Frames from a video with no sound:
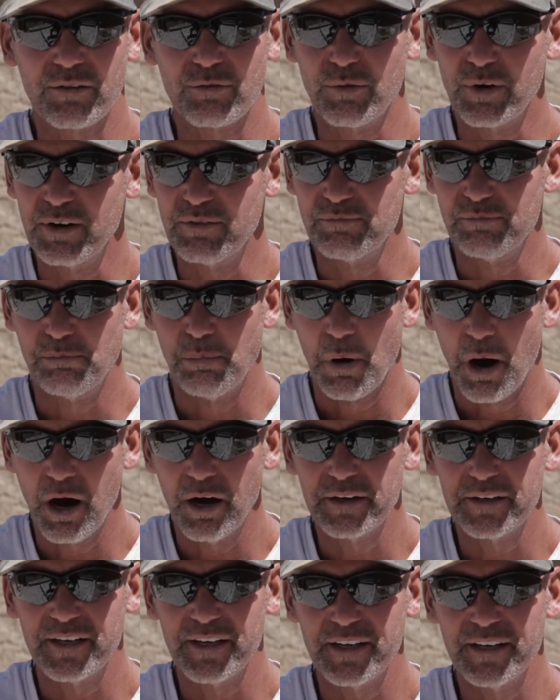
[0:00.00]
we've
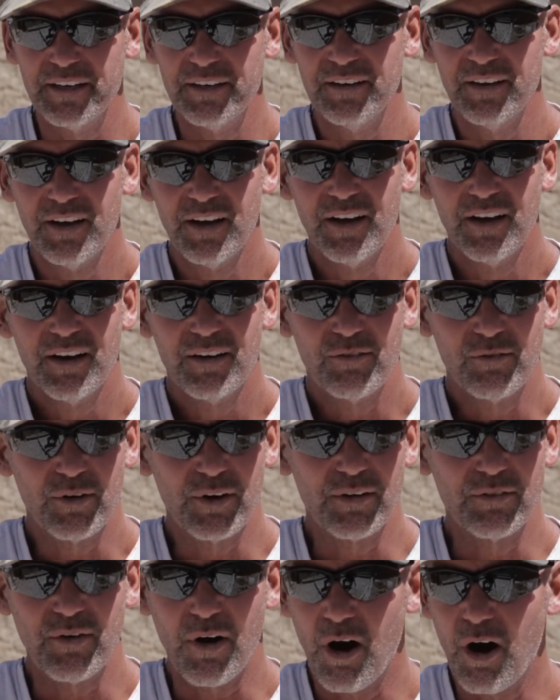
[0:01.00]
bonded,
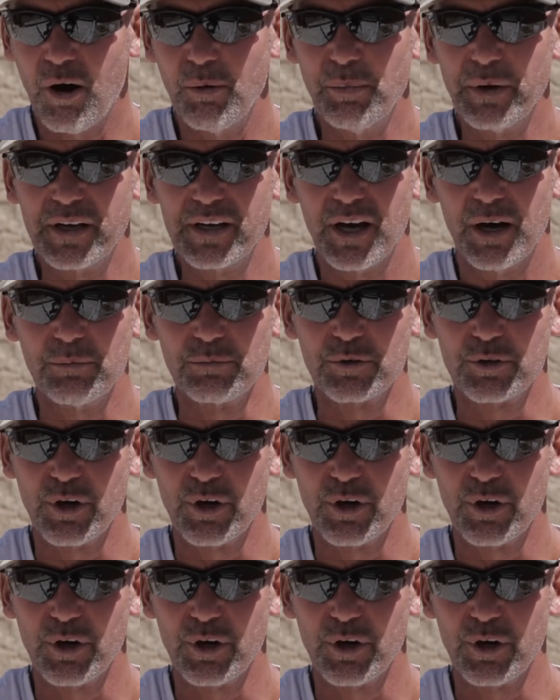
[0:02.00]
we've all become